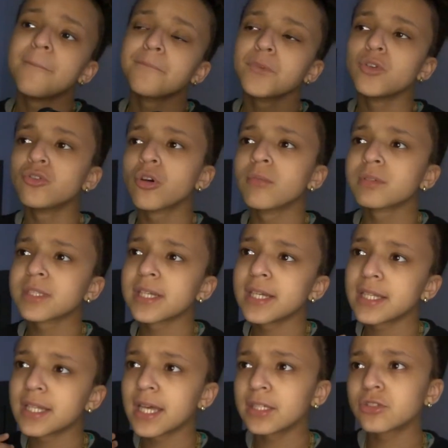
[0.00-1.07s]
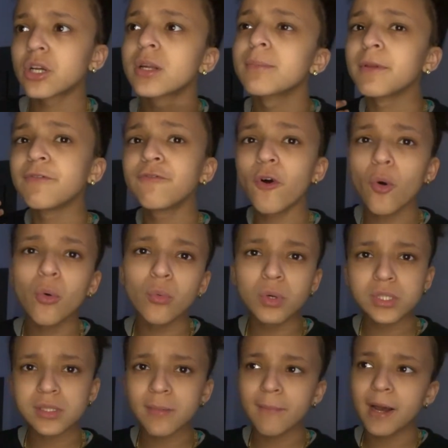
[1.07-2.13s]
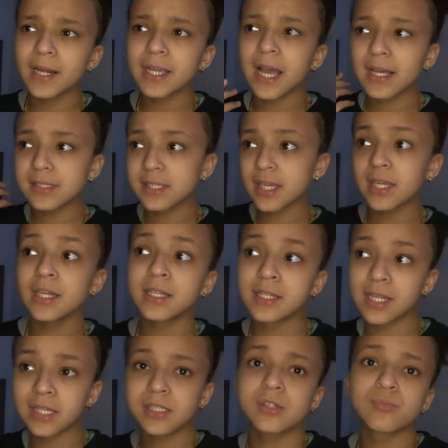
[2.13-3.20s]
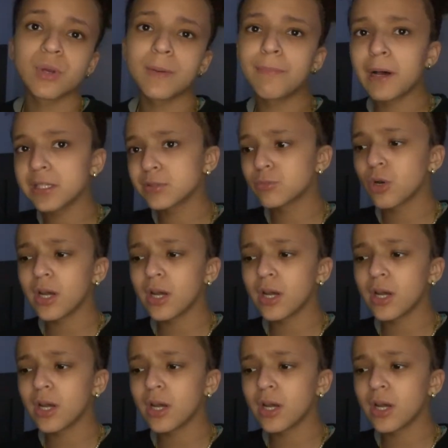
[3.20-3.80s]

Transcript: you know what I'm saying, like trying to be forward with somebody, I say it in the nicest way possible.